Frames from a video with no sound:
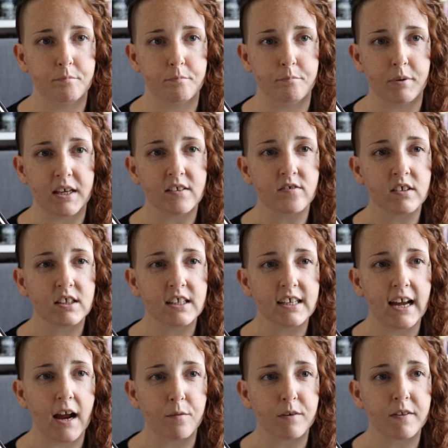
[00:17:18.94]
basically
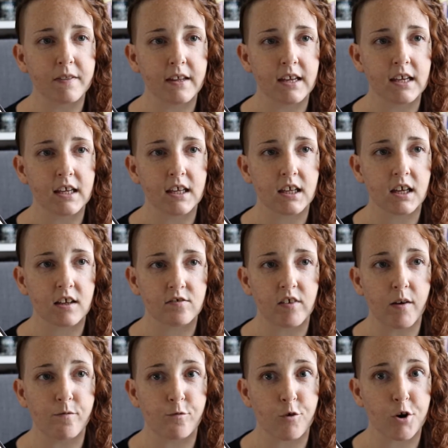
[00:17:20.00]
everything
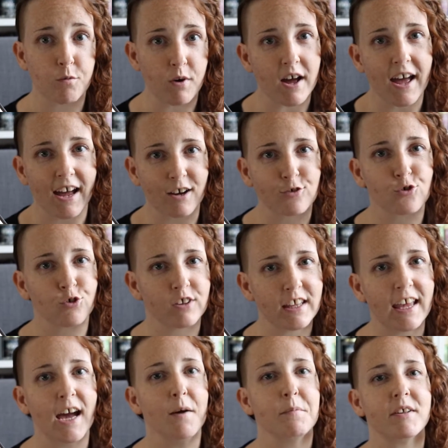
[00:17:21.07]
except for what actually
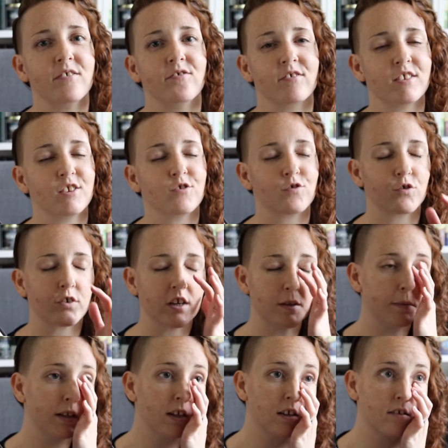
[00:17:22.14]
happens in the story,
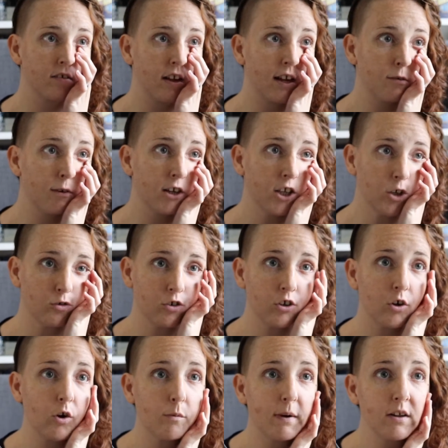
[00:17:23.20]
because I want you to
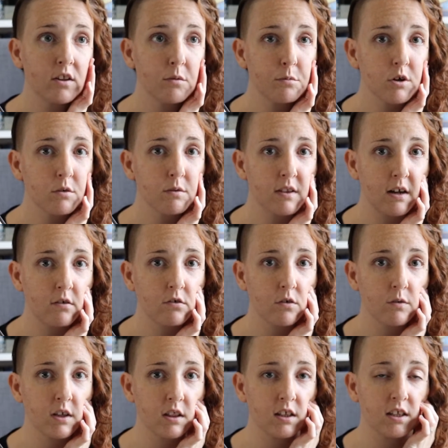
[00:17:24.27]
know about the book without
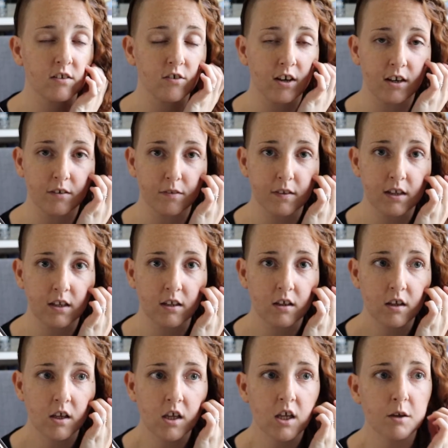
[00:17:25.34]
knowing the entire thing
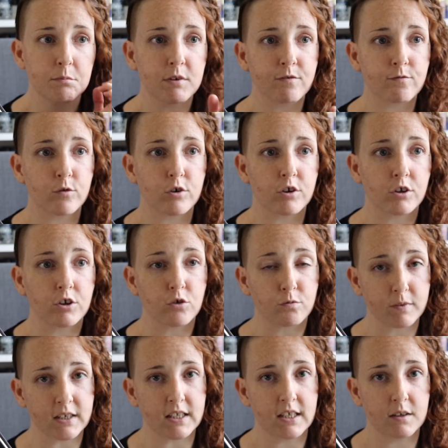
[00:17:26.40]
before you
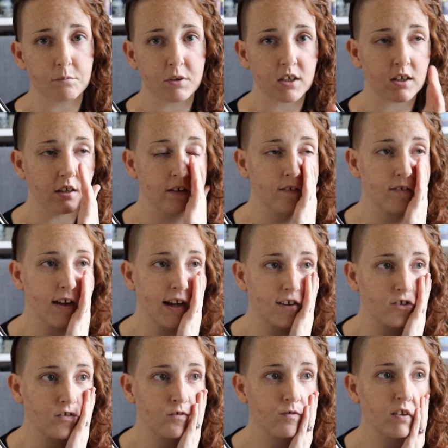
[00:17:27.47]
read it, because I
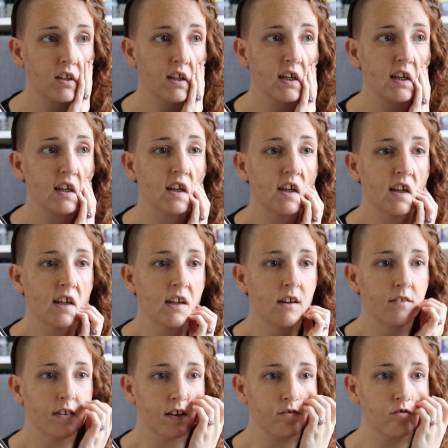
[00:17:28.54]
just feel like
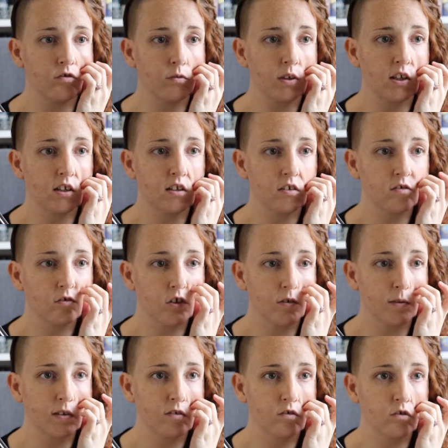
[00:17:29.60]
that's doing a
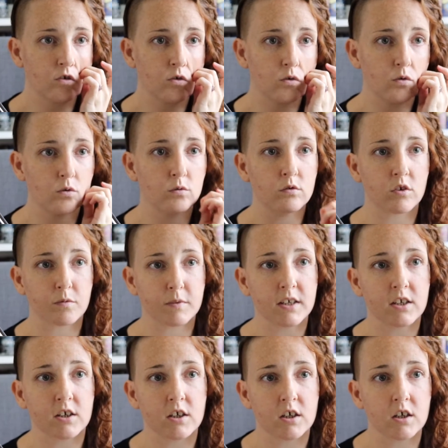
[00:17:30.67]
disservice to the
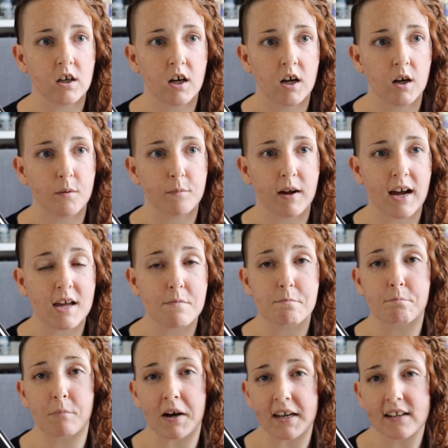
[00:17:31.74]
reader. I
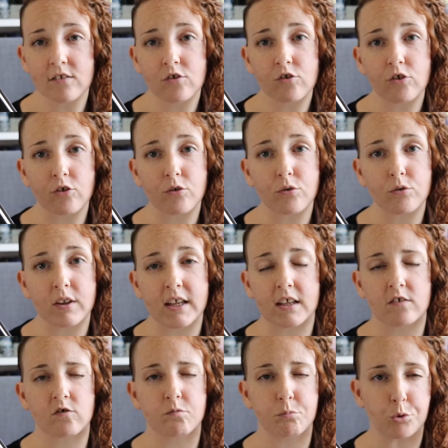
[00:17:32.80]
might do like
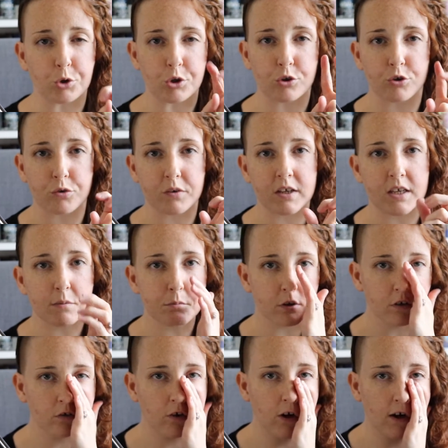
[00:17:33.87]
spoilery
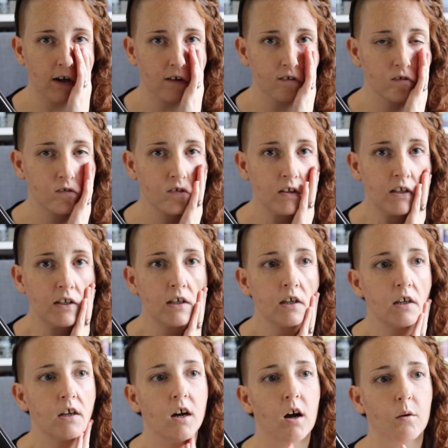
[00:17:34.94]
book talks,
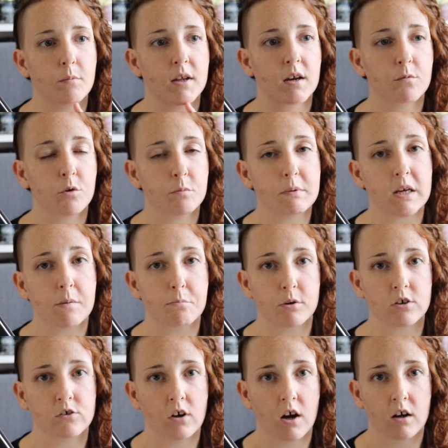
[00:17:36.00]
and it would be a
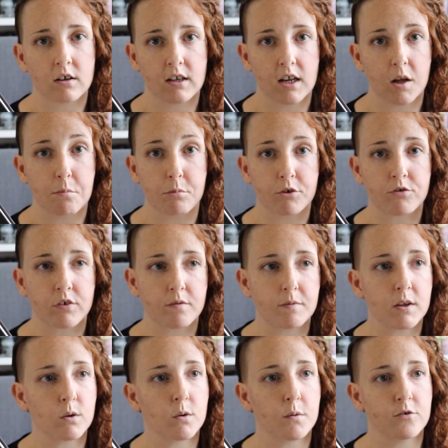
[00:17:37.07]
book talk, not a book
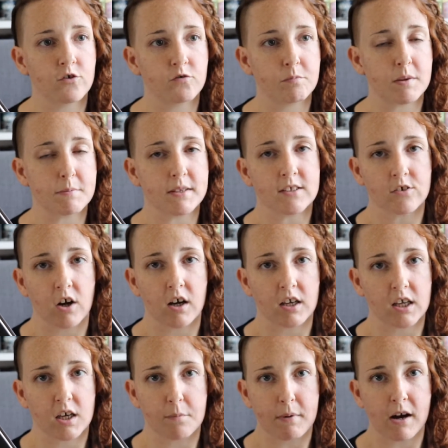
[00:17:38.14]
review. It would just be me
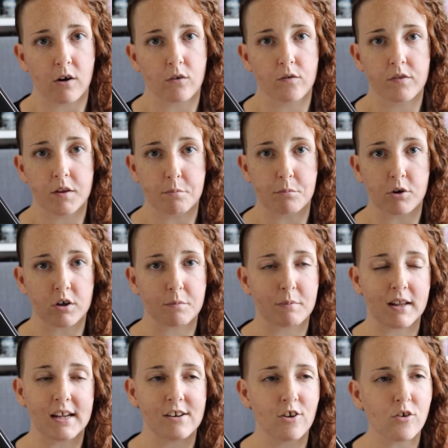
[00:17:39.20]
talking about the book,
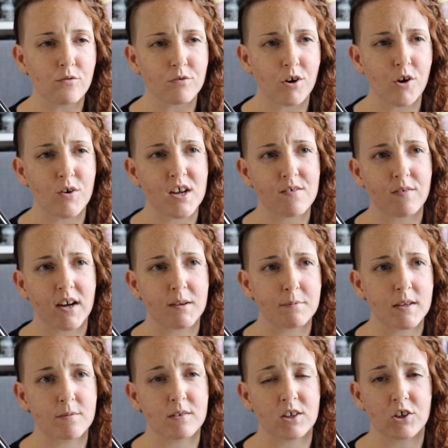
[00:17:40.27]
but I don't know if I'm
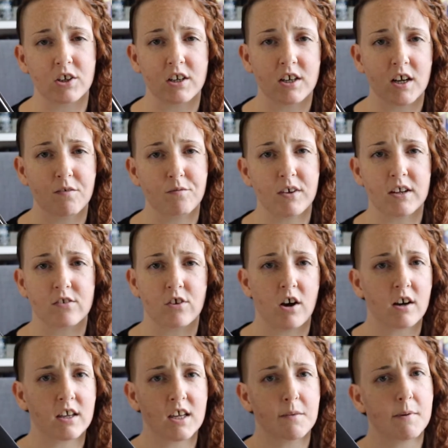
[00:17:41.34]
even good enough at
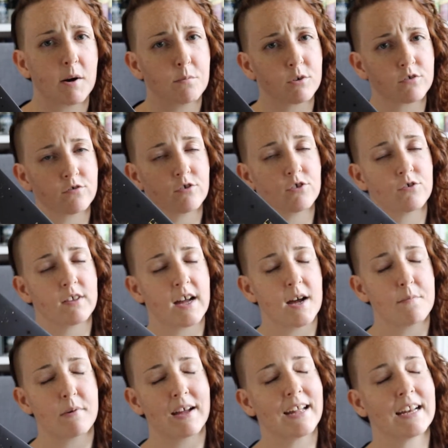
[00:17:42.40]
talking about books to do
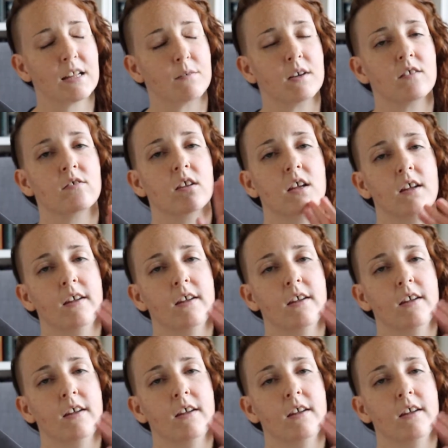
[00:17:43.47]
that. But anyways,